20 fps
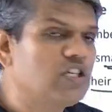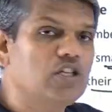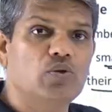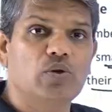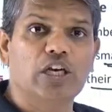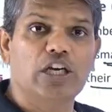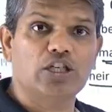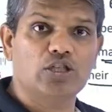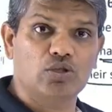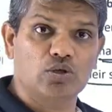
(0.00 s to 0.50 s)
you
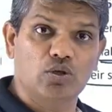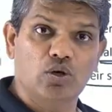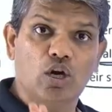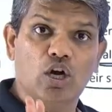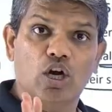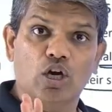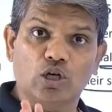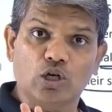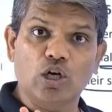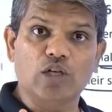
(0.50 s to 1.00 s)
need to
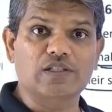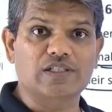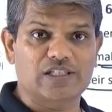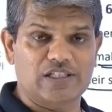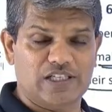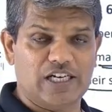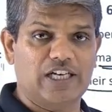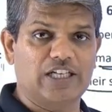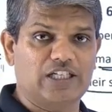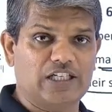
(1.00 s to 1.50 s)

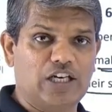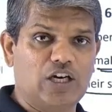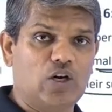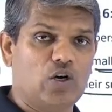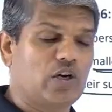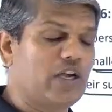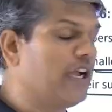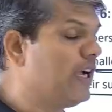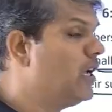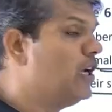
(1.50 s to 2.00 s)
concentrate.
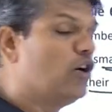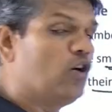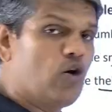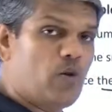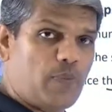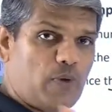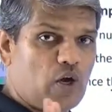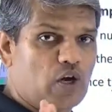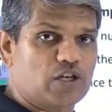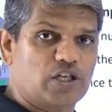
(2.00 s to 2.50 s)
Okay, hope
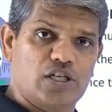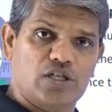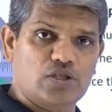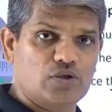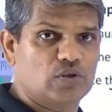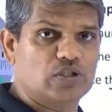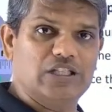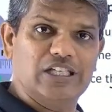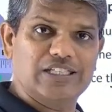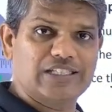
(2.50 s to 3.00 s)
you
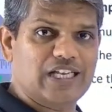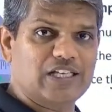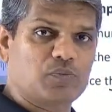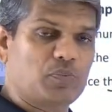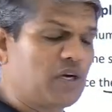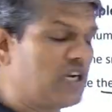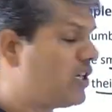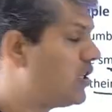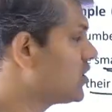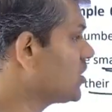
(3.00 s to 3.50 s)
understood this
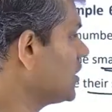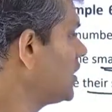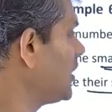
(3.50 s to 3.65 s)
explanation